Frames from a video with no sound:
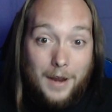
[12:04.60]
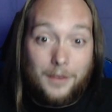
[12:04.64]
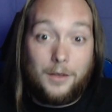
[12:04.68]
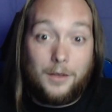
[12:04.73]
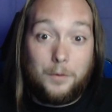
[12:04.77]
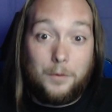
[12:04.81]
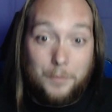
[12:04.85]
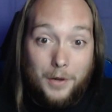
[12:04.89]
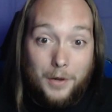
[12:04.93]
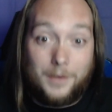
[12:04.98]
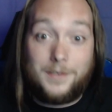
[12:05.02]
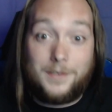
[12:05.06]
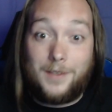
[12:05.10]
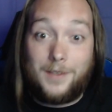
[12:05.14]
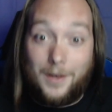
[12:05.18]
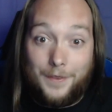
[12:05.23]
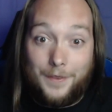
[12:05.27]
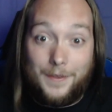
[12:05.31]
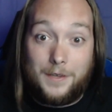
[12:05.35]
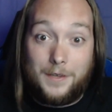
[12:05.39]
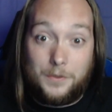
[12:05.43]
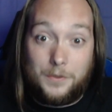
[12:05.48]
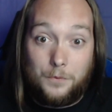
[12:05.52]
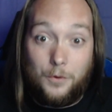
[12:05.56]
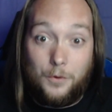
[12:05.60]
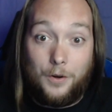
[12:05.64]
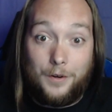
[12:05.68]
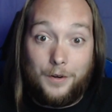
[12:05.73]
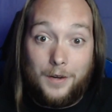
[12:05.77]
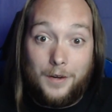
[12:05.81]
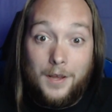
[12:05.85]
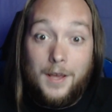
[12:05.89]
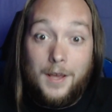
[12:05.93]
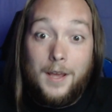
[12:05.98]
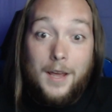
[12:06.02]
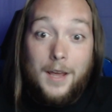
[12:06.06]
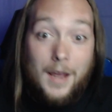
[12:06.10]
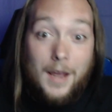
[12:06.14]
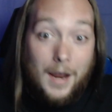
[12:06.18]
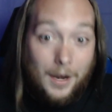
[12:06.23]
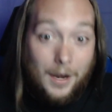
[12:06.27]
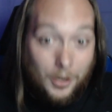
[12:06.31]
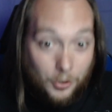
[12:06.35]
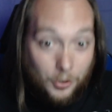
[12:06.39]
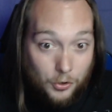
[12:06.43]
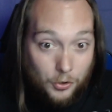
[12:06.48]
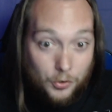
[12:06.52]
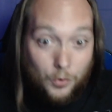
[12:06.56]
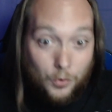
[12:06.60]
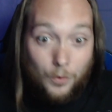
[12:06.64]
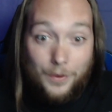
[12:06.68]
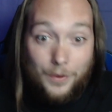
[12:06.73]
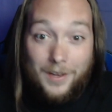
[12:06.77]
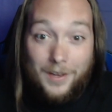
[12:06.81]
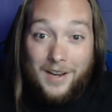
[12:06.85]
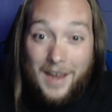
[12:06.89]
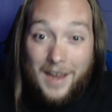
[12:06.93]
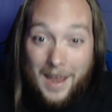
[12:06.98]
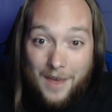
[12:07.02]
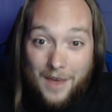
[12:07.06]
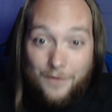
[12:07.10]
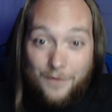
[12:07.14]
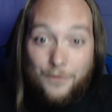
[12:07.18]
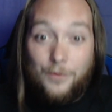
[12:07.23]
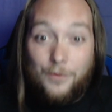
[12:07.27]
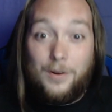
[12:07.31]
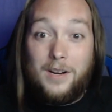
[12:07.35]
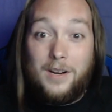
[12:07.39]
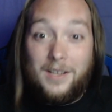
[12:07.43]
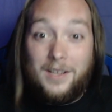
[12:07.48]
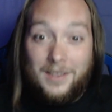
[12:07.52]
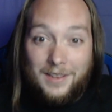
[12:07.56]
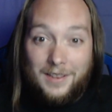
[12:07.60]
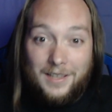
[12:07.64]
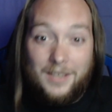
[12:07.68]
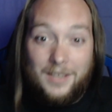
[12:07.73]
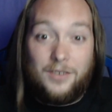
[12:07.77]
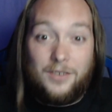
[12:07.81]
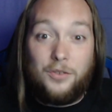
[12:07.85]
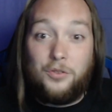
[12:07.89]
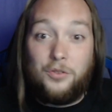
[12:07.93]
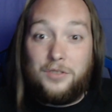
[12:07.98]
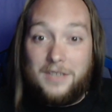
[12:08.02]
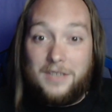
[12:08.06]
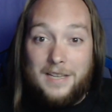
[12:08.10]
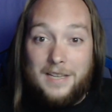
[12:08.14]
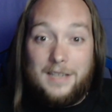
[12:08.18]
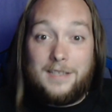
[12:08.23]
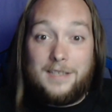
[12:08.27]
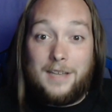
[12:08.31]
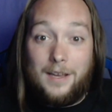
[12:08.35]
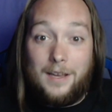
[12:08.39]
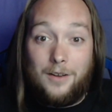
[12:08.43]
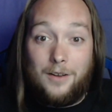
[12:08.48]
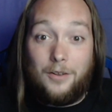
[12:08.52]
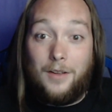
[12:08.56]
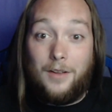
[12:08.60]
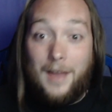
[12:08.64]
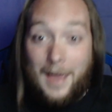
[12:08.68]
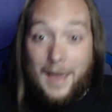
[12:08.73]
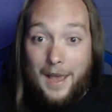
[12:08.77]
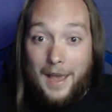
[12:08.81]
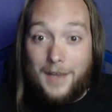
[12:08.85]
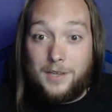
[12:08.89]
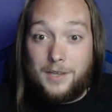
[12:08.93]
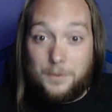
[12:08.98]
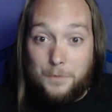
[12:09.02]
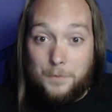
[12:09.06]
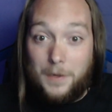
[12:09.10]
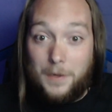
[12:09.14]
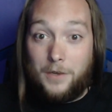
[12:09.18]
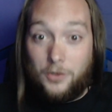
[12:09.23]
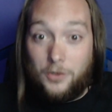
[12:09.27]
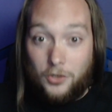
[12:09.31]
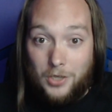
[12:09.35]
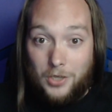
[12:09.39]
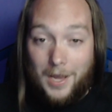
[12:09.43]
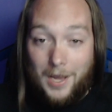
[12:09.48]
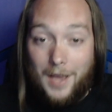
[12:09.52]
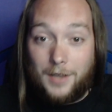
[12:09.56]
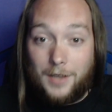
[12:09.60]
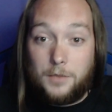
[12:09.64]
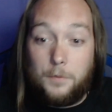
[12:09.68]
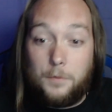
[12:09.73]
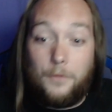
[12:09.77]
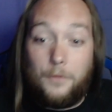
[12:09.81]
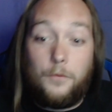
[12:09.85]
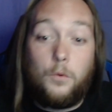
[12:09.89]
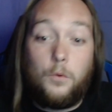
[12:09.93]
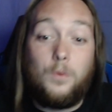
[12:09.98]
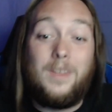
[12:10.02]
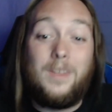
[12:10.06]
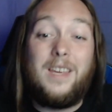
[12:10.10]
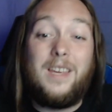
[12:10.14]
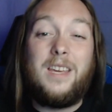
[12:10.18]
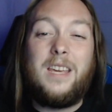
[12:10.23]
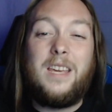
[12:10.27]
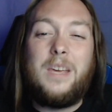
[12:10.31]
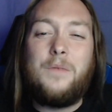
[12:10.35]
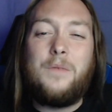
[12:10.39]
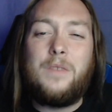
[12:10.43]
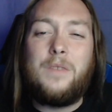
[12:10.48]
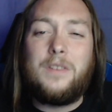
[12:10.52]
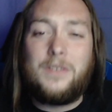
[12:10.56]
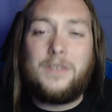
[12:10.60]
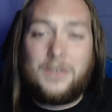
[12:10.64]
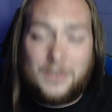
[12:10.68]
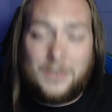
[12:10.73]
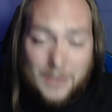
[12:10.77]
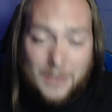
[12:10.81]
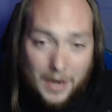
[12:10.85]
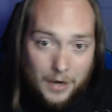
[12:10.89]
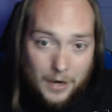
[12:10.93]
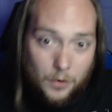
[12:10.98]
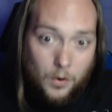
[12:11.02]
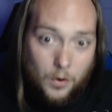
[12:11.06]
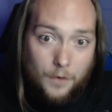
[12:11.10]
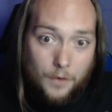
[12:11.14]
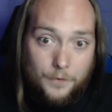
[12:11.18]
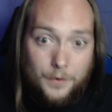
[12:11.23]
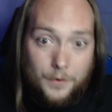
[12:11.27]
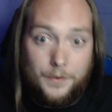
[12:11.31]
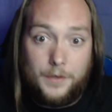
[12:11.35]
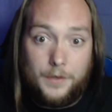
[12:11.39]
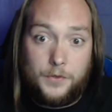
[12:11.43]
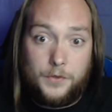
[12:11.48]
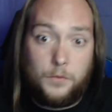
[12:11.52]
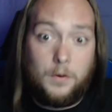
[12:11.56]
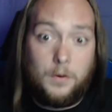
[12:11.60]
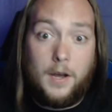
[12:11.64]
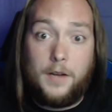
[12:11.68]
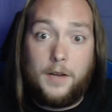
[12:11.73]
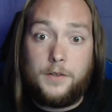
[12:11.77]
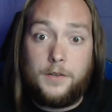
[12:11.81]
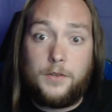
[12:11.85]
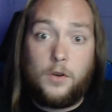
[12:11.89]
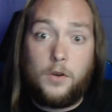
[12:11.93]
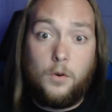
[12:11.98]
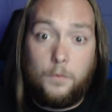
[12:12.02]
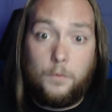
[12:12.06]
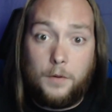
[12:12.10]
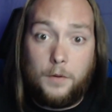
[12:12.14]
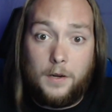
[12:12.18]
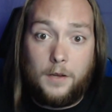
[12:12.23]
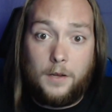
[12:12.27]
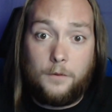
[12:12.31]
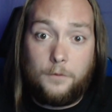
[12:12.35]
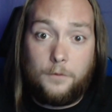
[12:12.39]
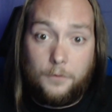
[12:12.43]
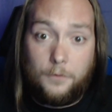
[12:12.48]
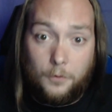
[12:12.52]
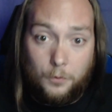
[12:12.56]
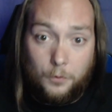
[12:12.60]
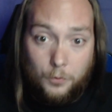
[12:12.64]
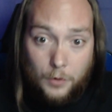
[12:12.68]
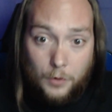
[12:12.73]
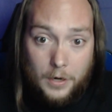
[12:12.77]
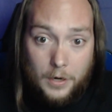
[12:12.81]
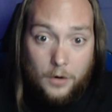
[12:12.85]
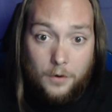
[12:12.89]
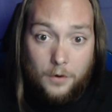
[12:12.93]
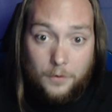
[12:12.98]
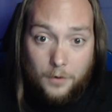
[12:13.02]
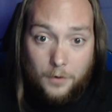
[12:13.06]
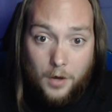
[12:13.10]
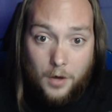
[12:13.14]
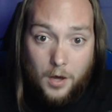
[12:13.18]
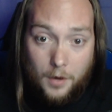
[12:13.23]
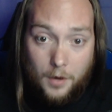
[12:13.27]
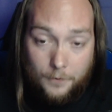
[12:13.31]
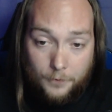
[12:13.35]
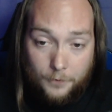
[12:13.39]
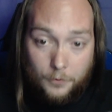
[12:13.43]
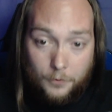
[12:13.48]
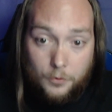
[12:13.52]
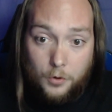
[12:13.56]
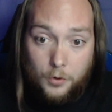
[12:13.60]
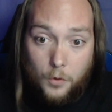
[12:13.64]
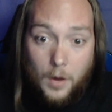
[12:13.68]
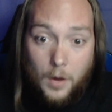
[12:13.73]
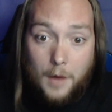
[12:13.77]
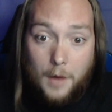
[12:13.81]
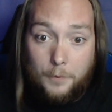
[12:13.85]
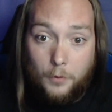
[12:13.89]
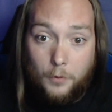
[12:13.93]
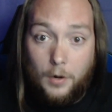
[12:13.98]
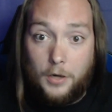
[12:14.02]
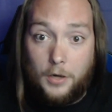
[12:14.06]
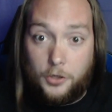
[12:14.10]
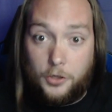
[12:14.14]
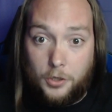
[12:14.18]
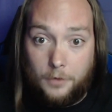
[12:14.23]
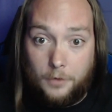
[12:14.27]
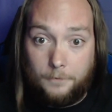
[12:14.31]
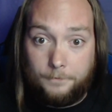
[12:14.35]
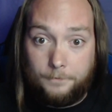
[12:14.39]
their butts on this one and ensure that every little detail has been checked before they even sign off on this ride's opening for new operation.